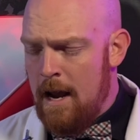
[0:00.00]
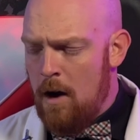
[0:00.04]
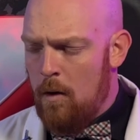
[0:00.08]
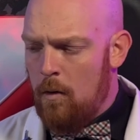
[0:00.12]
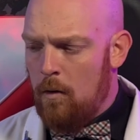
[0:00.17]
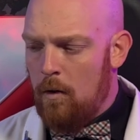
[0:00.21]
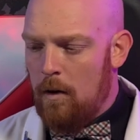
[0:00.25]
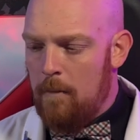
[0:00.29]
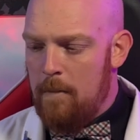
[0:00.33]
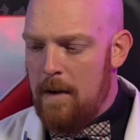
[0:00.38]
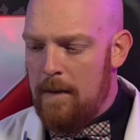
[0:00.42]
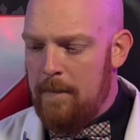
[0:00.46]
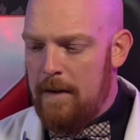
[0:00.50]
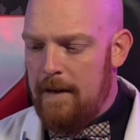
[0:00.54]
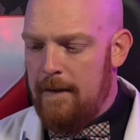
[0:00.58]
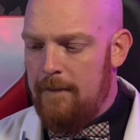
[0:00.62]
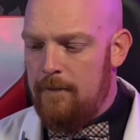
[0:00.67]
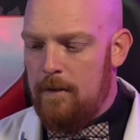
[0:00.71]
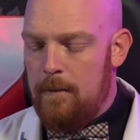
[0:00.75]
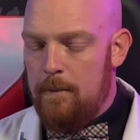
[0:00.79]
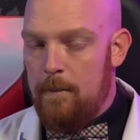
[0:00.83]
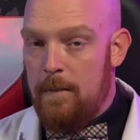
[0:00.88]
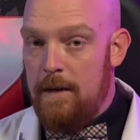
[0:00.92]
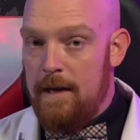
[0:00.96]
or maybe
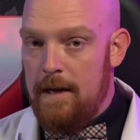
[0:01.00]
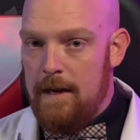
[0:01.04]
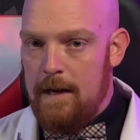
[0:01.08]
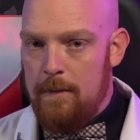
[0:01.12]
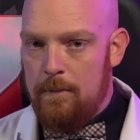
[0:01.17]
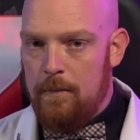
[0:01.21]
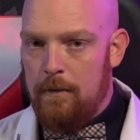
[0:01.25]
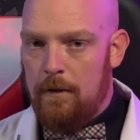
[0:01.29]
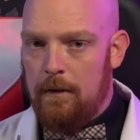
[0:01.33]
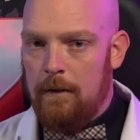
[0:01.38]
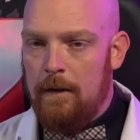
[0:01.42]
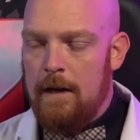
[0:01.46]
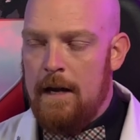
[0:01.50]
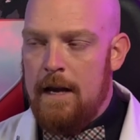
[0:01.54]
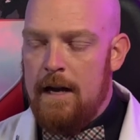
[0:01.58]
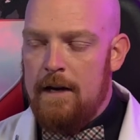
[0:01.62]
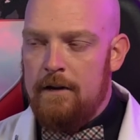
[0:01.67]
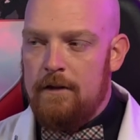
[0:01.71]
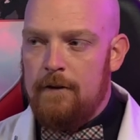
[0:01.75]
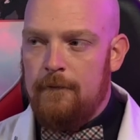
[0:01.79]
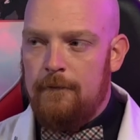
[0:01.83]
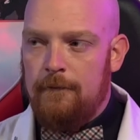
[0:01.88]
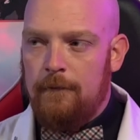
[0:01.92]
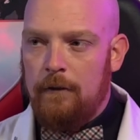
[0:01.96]
even people
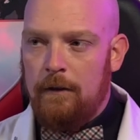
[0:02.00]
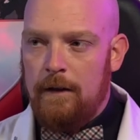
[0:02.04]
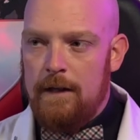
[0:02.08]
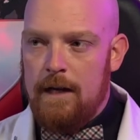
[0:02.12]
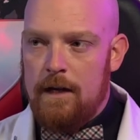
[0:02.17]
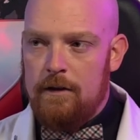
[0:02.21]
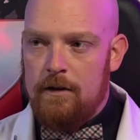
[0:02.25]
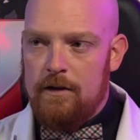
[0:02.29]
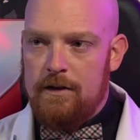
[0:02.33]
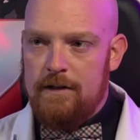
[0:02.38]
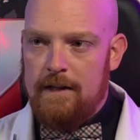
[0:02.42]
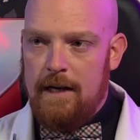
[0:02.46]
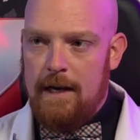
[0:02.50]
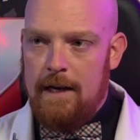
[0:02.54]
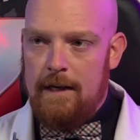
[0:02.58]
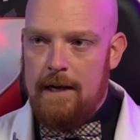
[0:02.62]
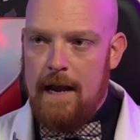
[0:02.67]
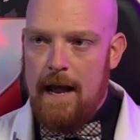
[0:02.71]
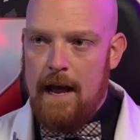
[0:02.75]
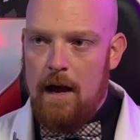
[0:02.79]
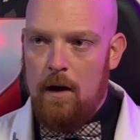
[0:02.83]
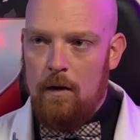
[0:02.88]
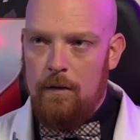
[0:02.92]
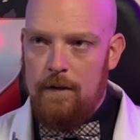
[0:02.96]
to fully understand
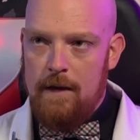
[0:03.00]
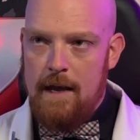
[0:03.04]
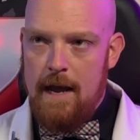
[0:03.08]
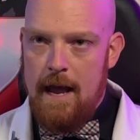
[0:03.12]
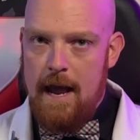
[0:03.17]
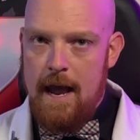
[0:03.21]
how the